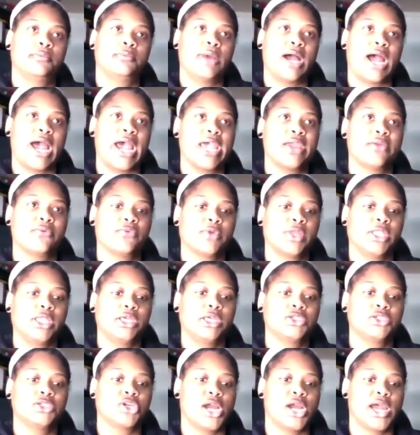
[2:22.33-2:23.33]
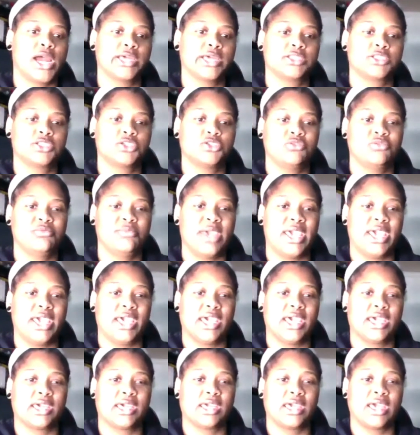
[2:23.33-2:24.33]
I really try to
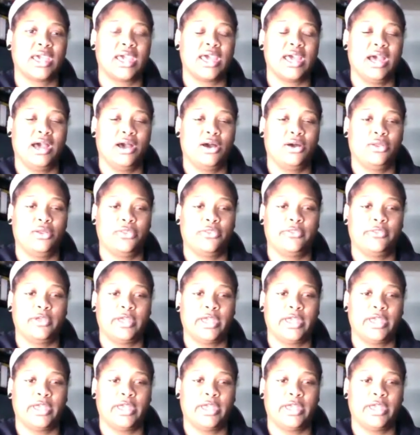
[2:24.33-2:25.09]
make health